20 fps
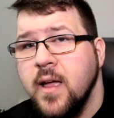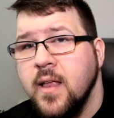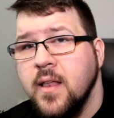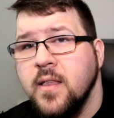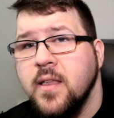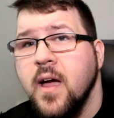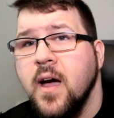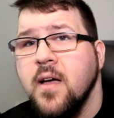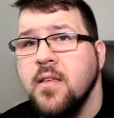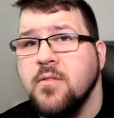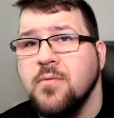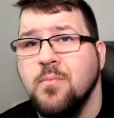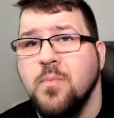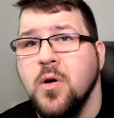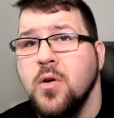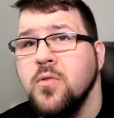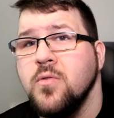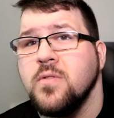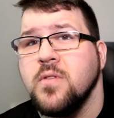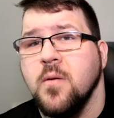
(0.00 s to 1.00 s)
It does
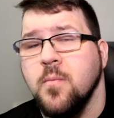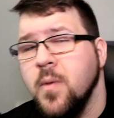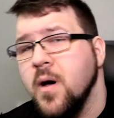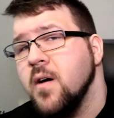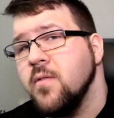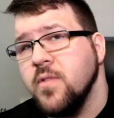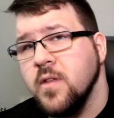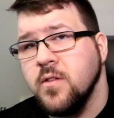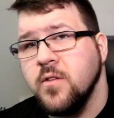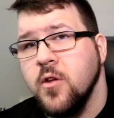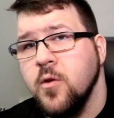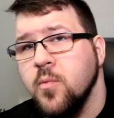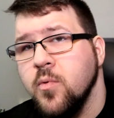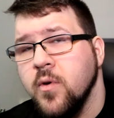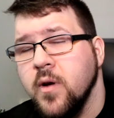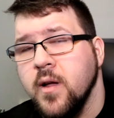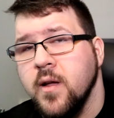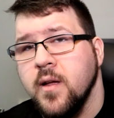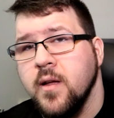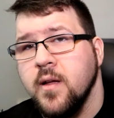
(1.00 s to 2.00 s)
boost above the 2
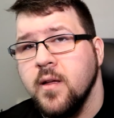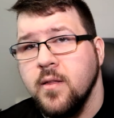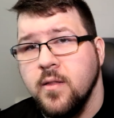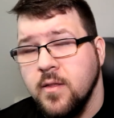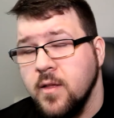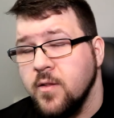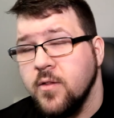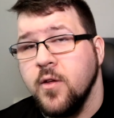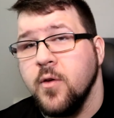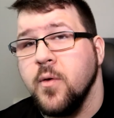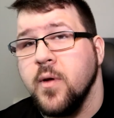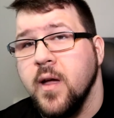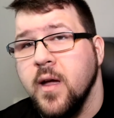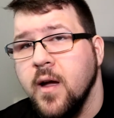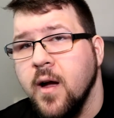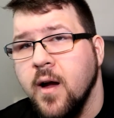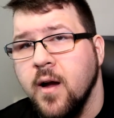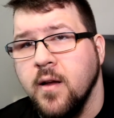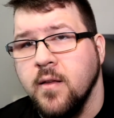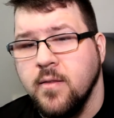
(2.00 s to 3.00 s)
point, the 2
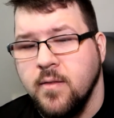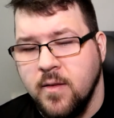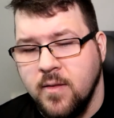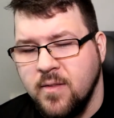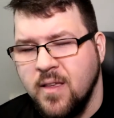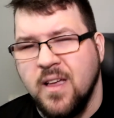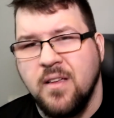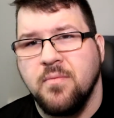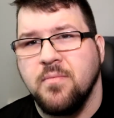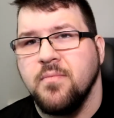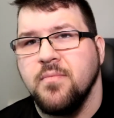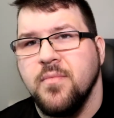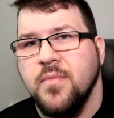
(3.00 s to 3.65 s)
gigahertz. It's like